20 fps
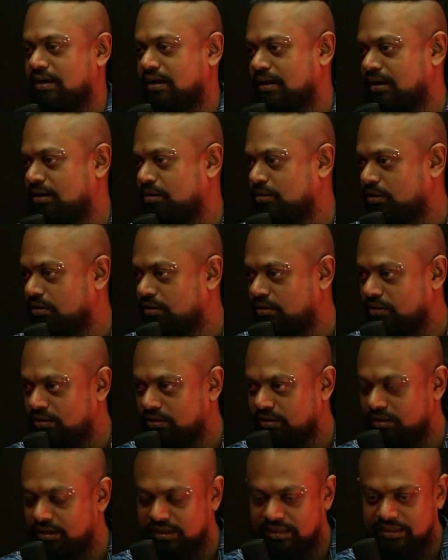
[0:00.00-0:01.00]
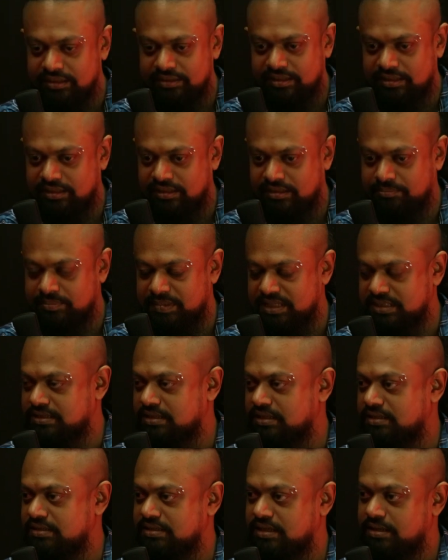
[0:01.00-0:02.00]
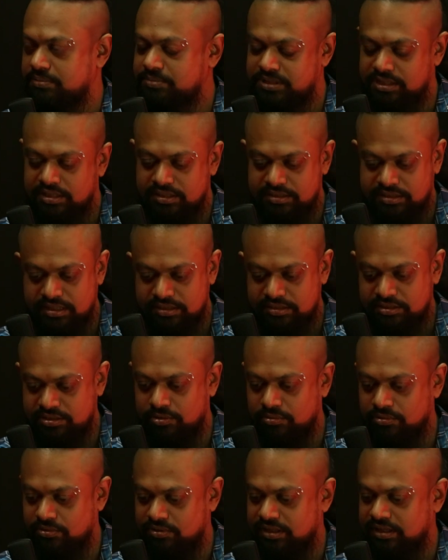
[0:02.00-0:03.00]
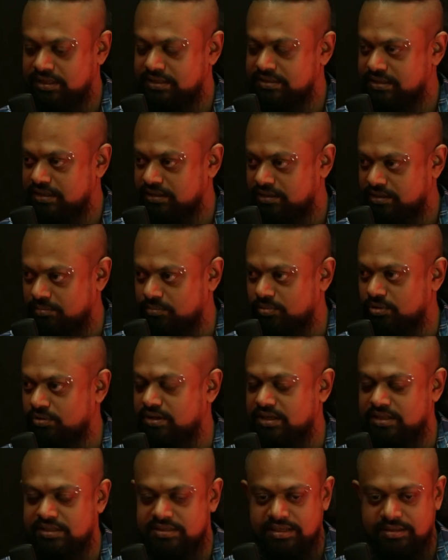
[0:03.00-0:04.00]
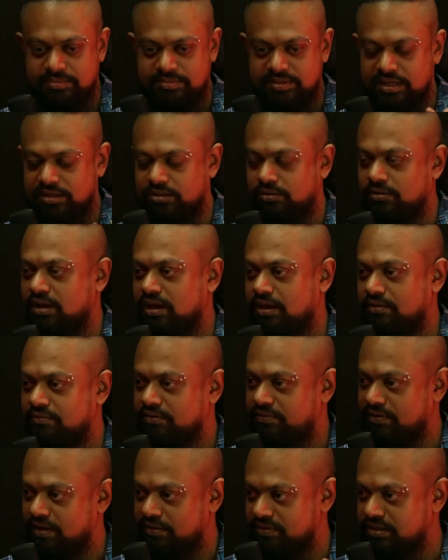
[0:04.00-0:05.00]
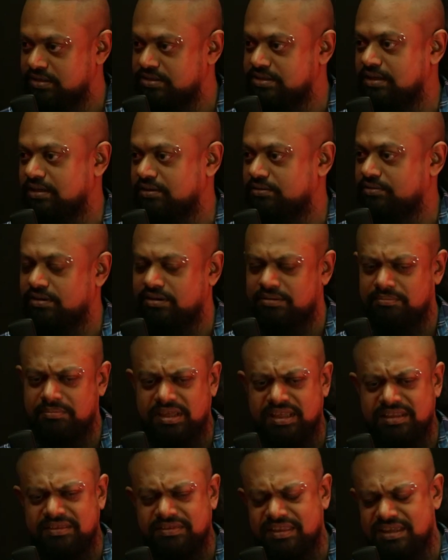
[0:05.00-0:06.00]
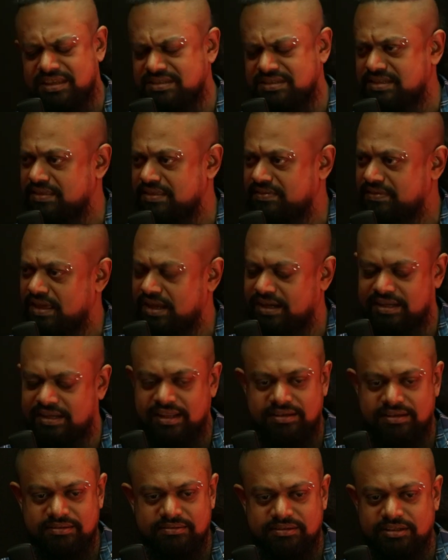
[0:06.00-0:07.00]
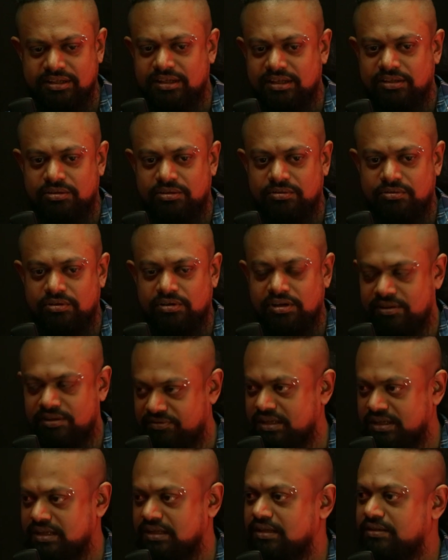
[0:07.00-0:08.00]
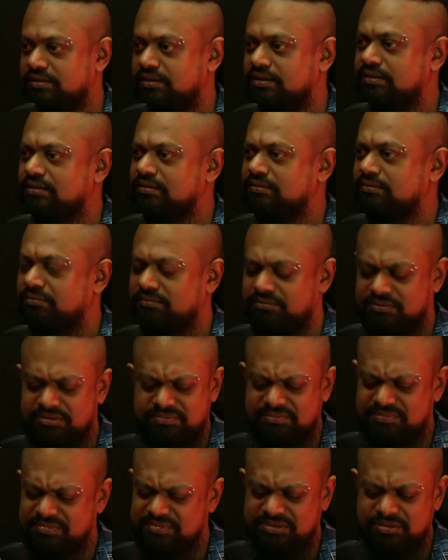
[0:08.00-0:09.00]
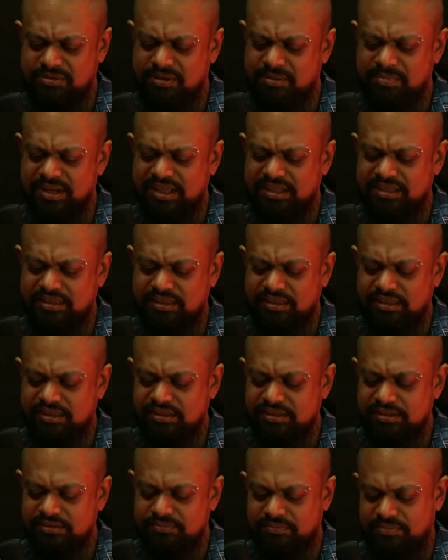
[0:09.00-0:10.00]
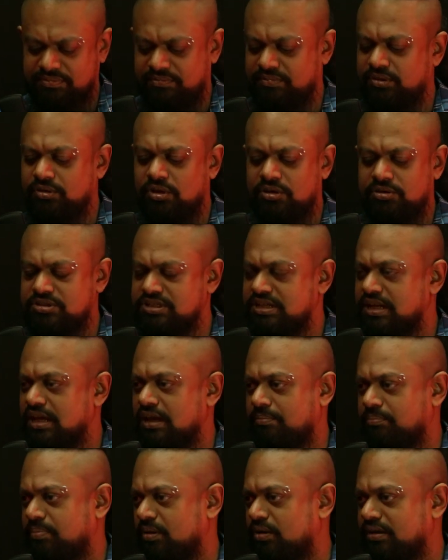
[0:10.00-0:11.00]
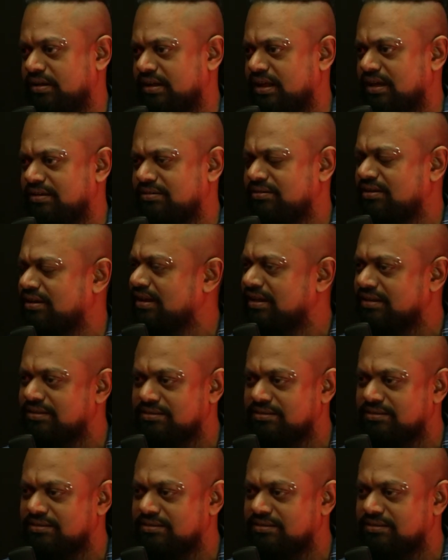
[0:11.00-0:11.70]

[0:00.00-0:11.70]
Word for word: all the misconceptions and stories and taboo concepts that you have of having children being this and that and you know difficult and so i'm like you have to stay up all night you're like